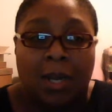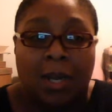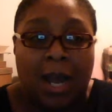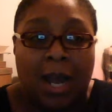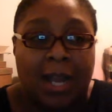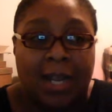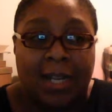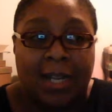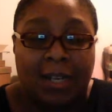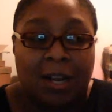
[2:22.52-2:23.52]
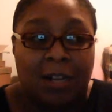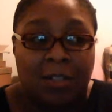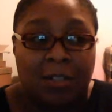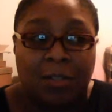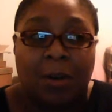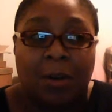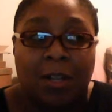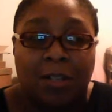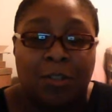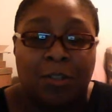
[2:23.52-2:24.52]
I also
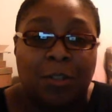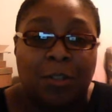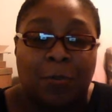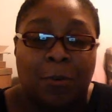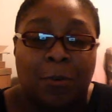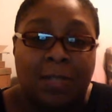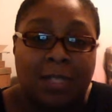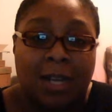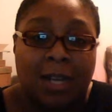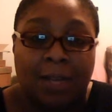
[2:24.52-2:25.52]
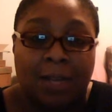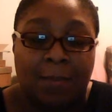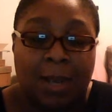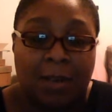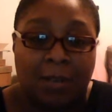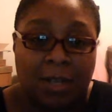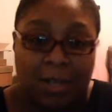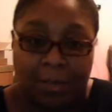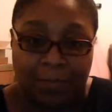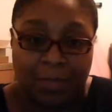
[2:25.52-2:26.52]
on those soap forums they talk about
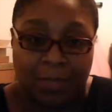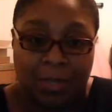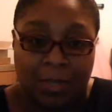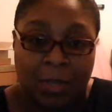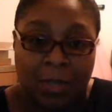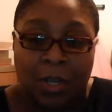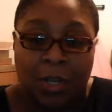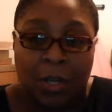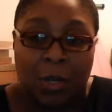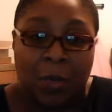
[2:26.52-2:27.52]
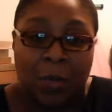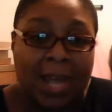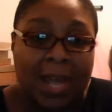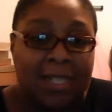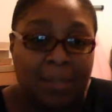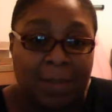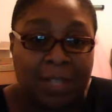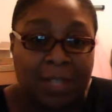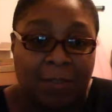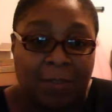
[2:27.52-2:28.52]
who has the
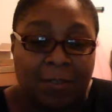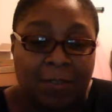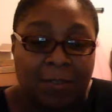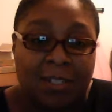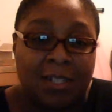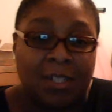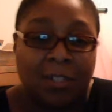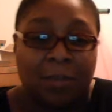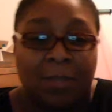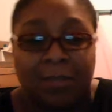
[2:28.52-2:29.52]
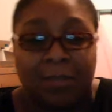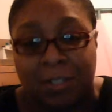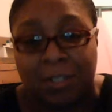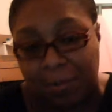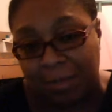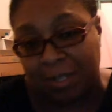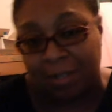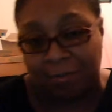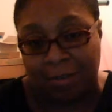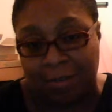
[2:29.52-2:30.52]
best fragrances because with every soap you want a
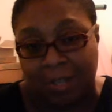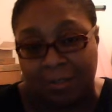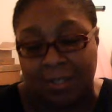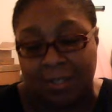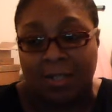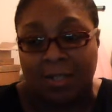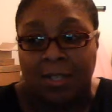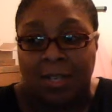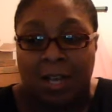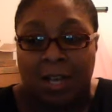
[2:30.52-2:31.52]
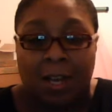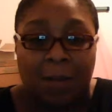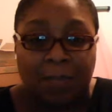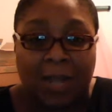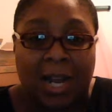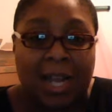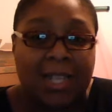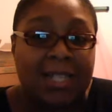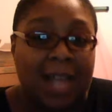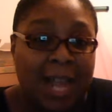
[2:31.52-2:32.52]
good fragrance. I
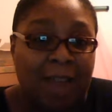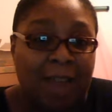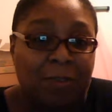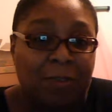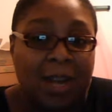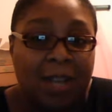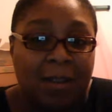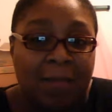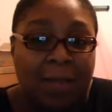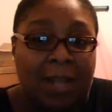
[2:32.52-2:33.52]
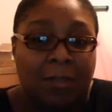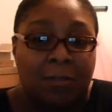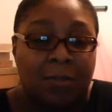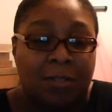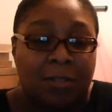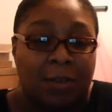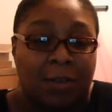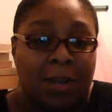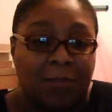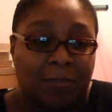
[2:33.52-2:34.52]
have tried Michael's
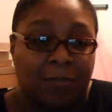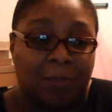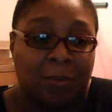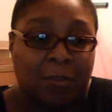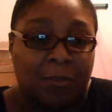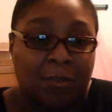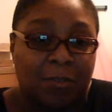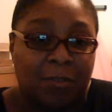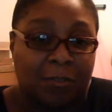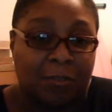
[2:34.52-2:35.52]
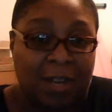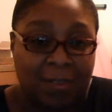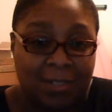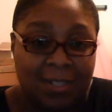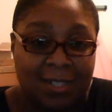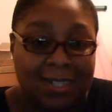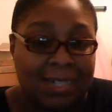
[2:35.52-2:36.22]
Craft Floral fragrances.